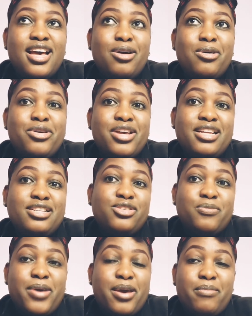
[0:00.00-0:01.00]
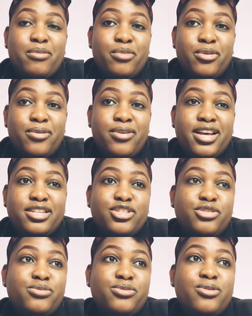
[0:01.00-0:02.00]
and your paper mold and
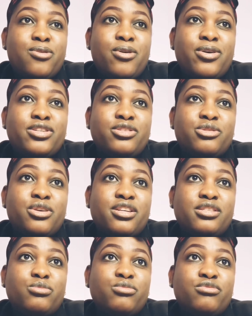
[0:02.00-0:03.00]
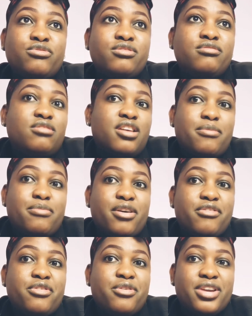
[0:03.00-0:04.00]
you will go into a nearby
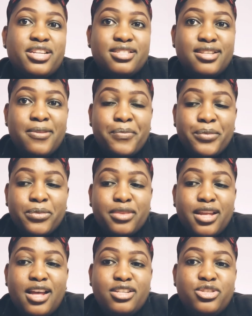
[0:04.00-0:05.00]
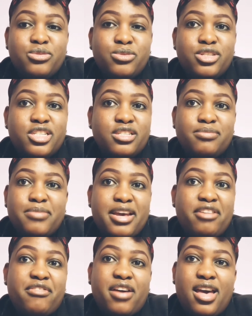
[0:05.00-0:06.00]
forest and you will just
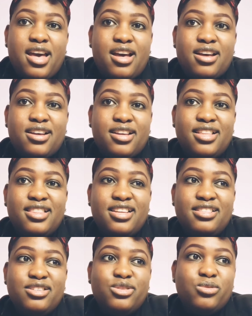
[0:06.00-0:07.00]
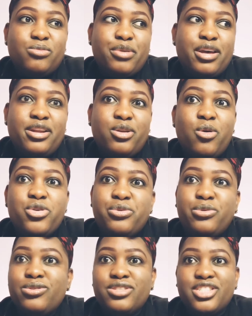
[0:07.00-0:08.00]
make a fire and then this will burn. Or
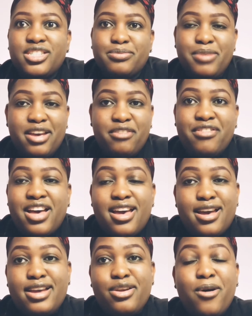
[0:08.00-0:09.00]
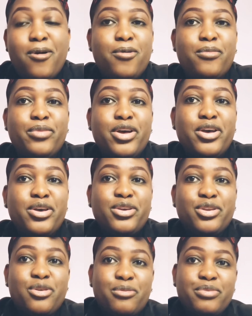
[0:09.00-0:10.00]
you could just make a fire at home,
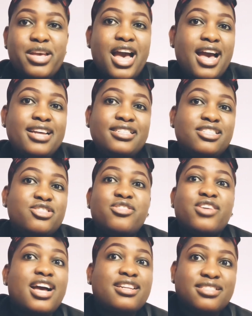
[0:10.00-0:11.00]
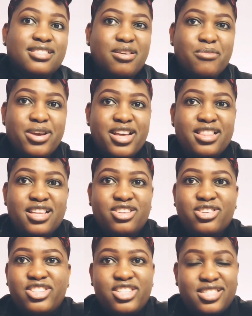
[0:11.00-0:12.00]
behind in your garden somewhere, and
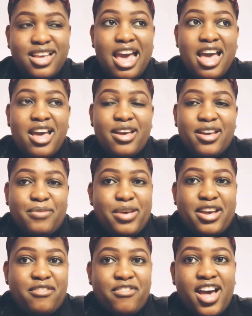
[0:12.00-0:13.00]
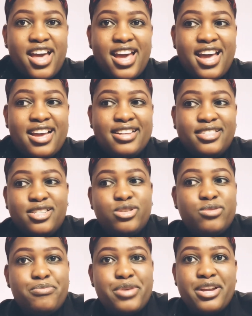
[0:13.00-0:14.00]
then you just make a fire and
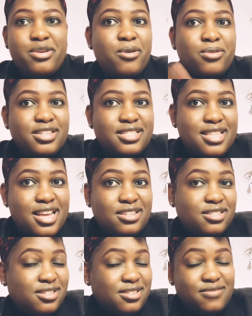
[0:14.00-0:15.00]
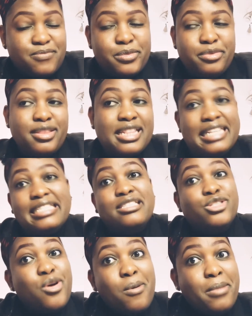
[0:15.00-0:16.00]
you burn all these things. This
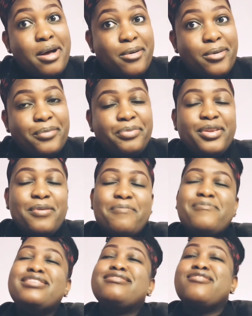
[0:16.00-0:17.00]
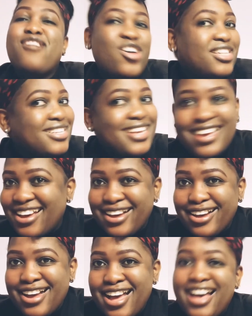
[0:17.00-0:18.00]
is normal, but not
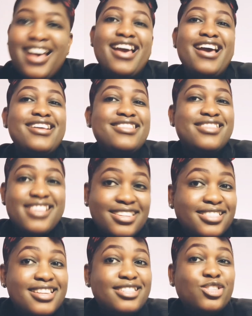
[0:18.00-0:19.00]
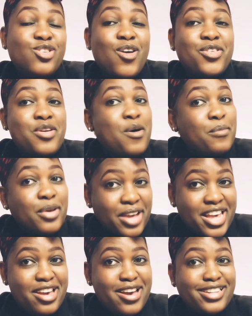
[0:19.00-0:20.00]
here. This is not normal
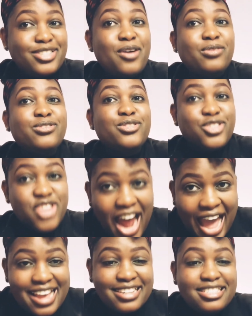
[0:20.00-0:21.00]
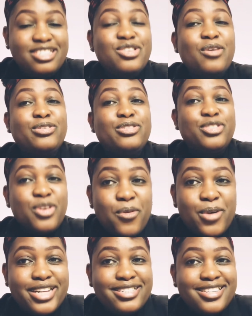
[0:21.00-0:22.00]
here. Don't try it. Don't
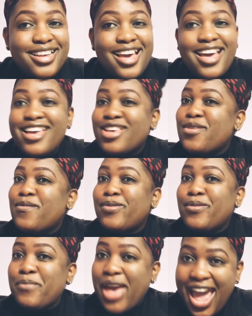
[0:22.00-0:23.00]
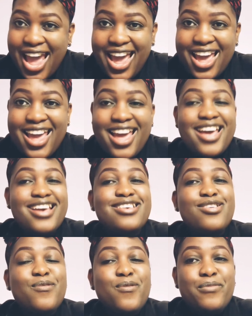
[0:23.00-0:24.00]
do it. You will pay,
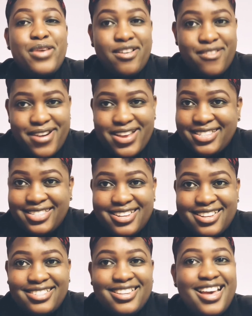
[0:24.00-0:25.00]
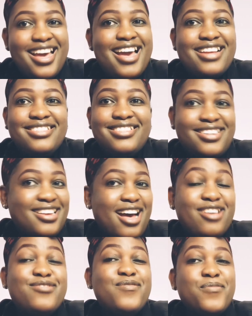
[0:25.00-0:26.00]
you will be arrested, and
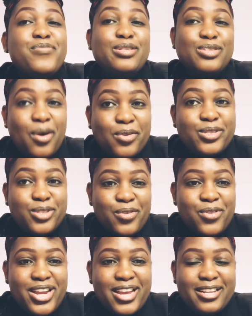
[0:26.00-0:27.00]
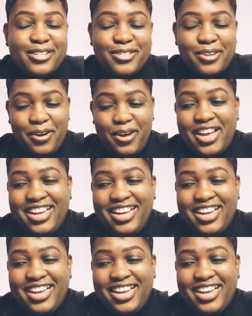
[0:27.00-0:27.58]
you will be so sorry. So,